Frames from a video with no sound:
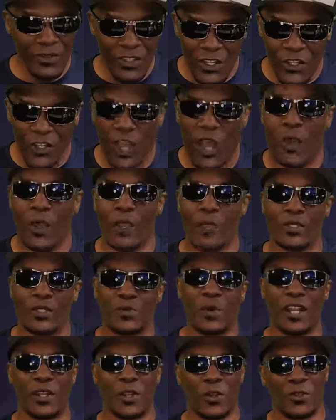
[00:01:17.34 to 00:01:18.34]
you know it was
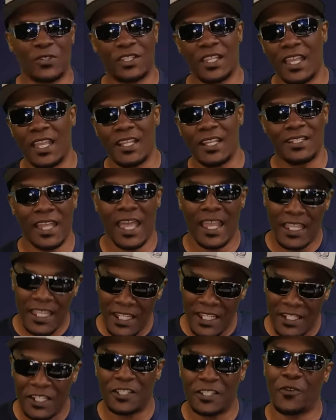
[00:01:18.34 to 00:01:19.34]
one of those things like
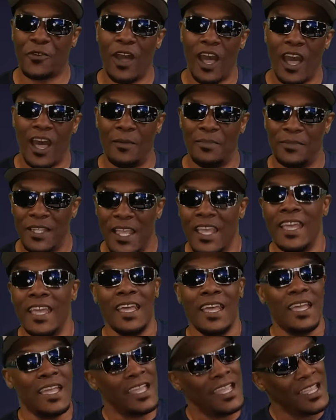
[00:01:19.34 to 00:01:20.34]
he describes
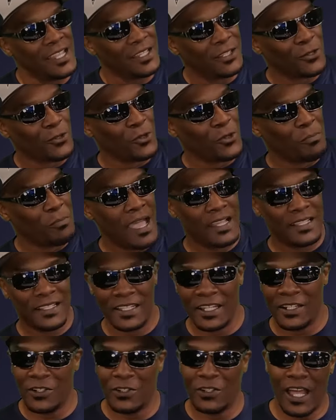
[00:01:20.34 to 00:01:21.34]
threw the bat
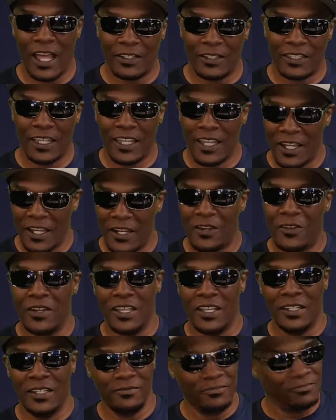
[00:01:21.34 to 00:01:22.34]
signal out there
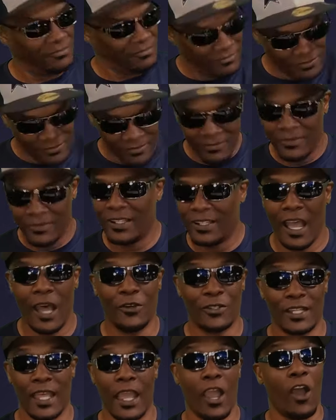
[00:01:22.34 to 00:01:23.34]
and. I
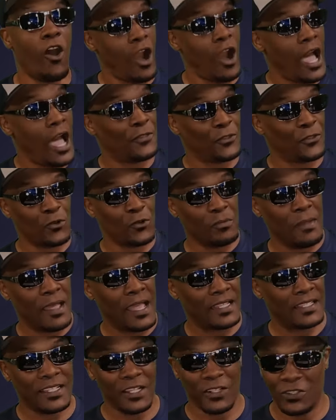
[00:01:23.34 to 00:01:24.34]
was like, or I threw the
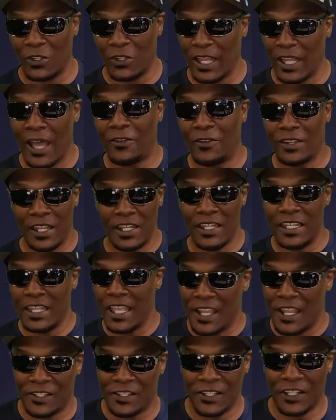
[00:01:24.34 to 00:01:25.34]
bat signal out and he
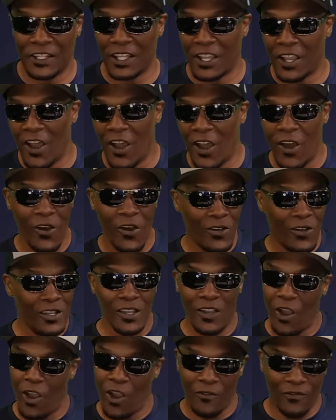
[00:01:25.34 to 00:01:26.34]
answered the call,
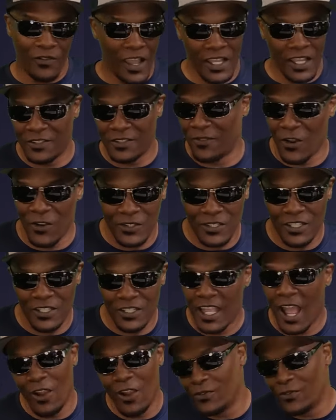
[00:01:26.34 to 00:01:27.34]
or vice versa,
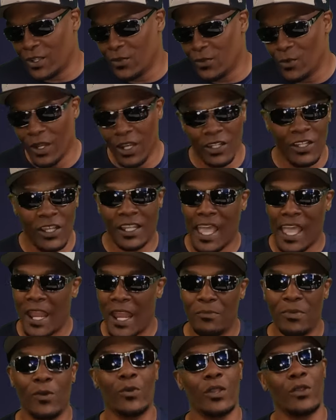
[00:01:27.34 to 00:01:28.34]
however you want to look at
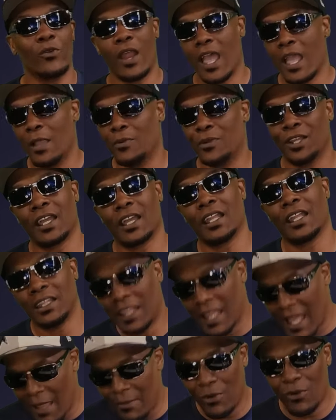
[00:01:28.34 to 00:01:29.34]
it. But we were able to
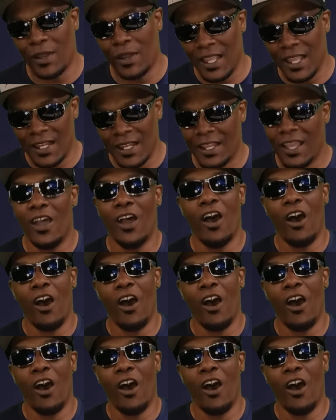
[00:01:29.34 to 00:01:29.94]
collaborate